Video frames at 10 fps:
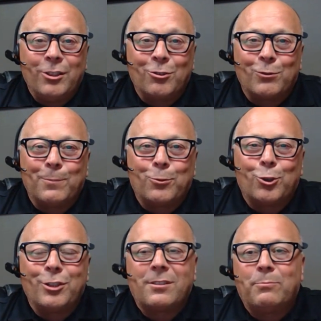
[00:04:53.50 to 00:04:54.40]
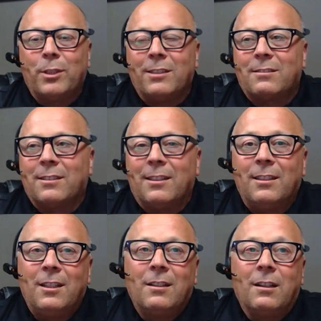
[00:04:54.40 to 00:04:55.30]
yield reports, but
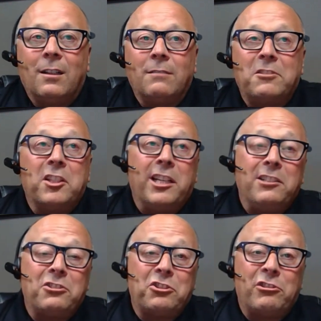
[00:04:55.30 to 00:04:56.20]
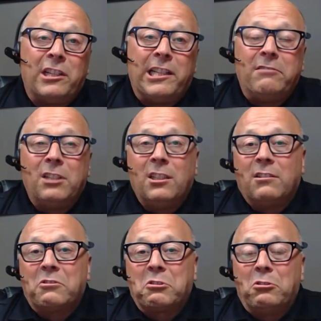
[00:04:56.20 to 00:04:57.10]
today's trade
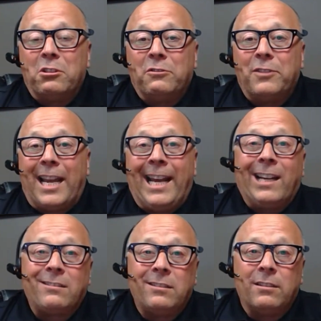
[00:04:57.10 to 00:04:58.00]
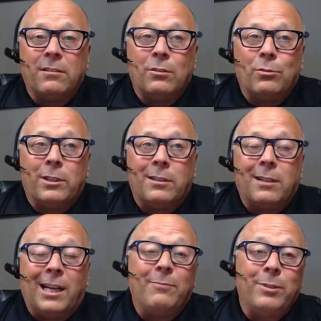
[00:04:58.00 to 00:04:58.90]
sort of acted the what
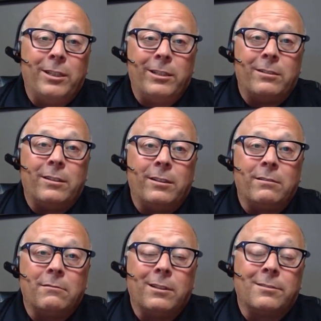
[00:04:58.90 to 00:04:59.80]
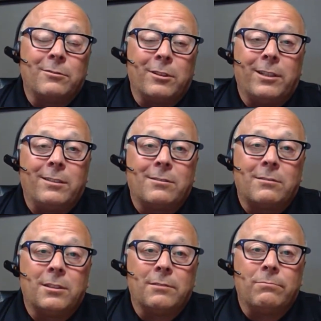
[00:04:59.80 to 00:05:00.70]
I've been hearing as it
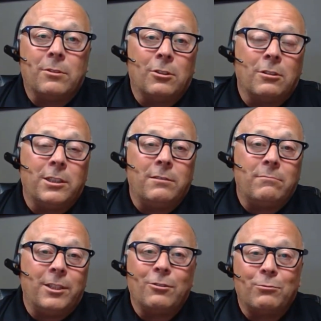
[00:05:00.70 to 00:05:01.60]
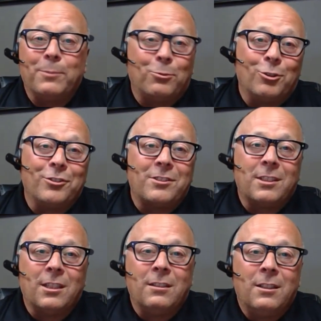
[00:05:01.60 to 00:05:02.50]
relates to early yield
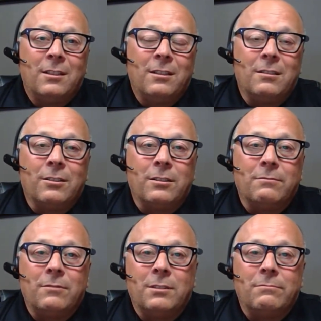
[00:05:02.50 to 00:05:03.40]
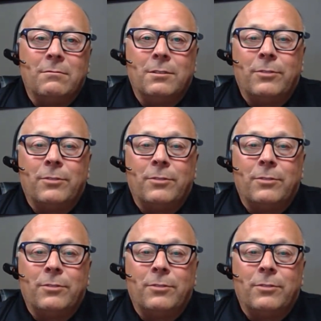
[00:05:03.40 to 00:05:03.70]
reports. The